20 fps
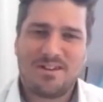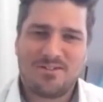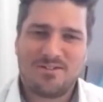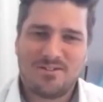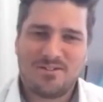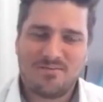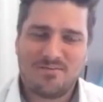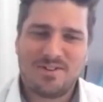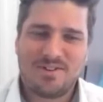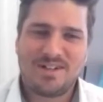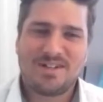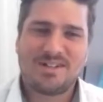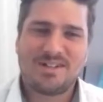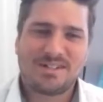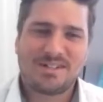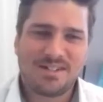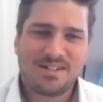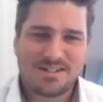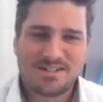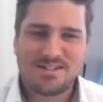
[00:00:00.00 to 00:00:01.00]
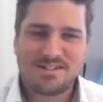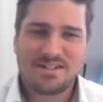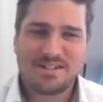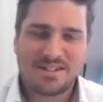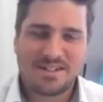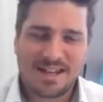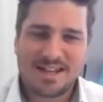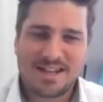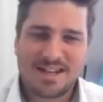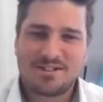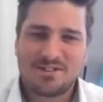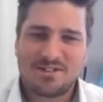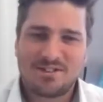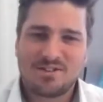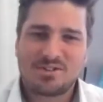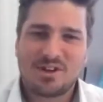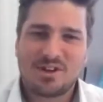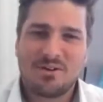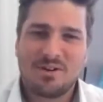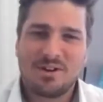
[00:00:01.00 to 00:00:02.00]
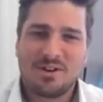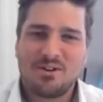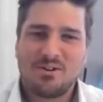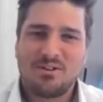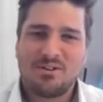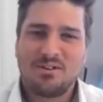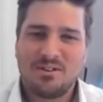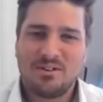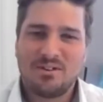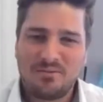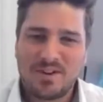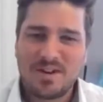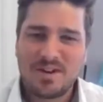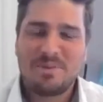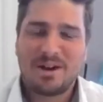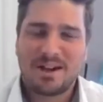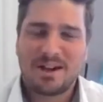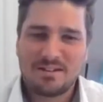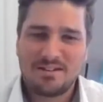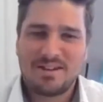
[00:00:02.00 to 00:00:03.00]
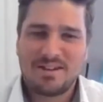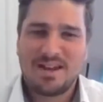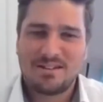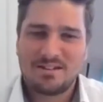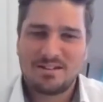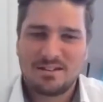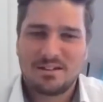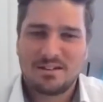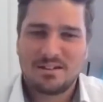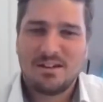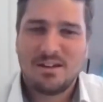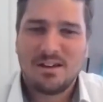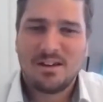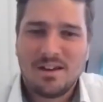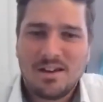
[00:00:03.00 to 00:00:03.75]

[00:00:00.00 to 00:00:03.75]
and really listening to the data that's going on and the feedback you're getting.